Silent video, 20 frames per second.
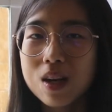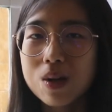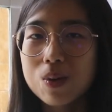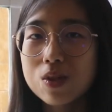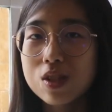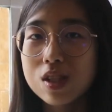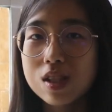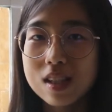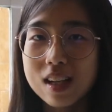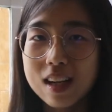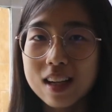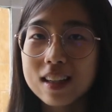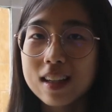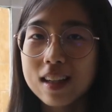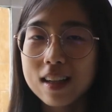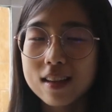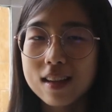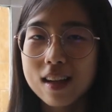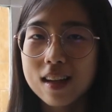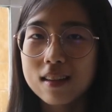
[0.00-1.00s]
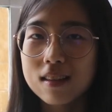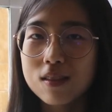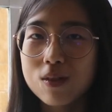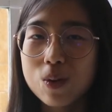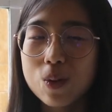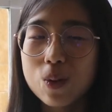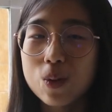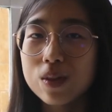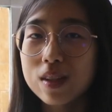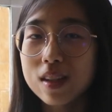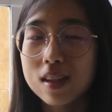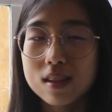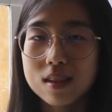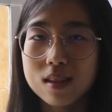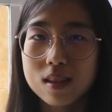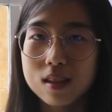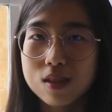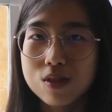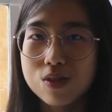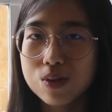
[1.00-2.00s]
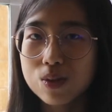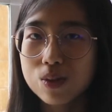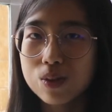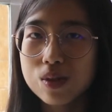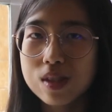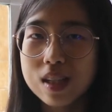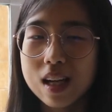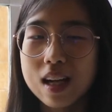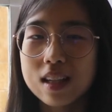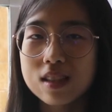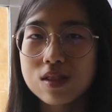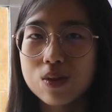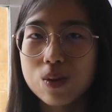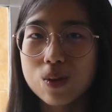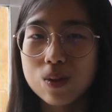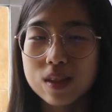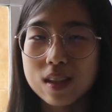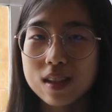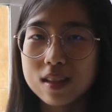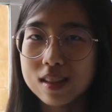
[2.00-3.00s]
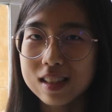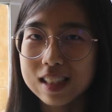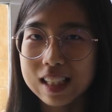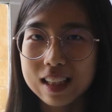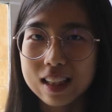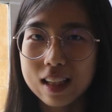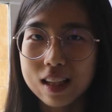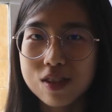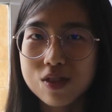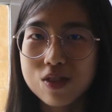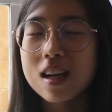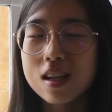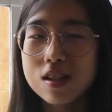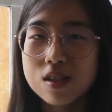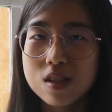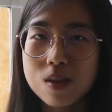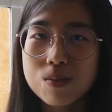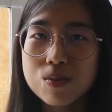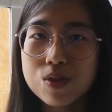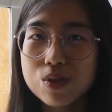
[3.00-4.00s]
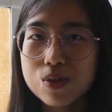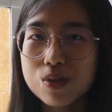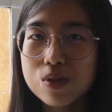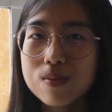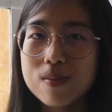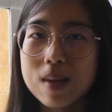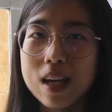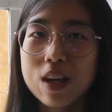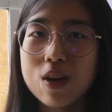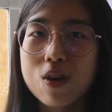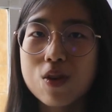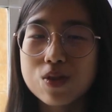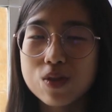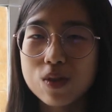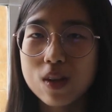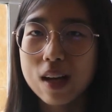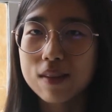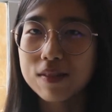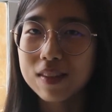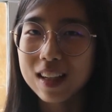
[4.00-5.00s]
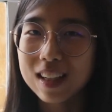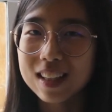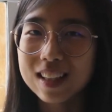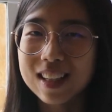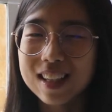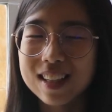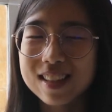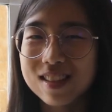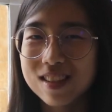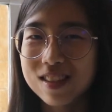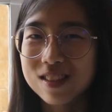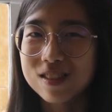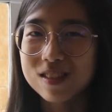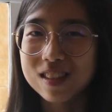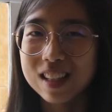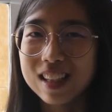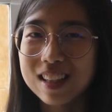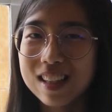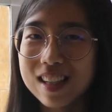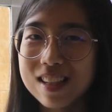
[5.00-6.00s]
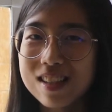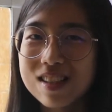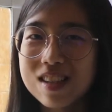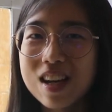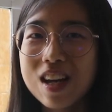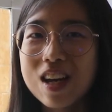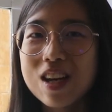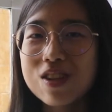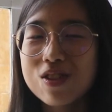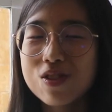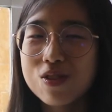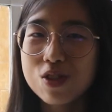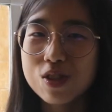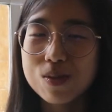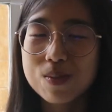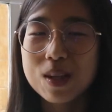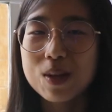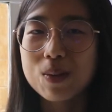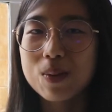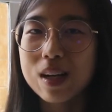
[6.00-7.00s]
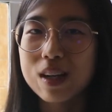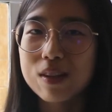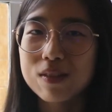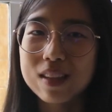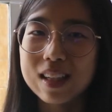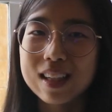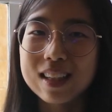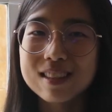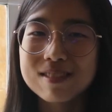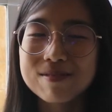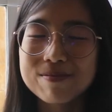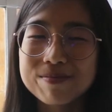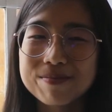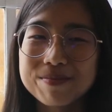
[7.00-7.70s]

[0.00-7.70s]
Which is earlier than all the other schools and all the other deadlines. And some schools may also have earlier internal deadlines, so just be aware of that.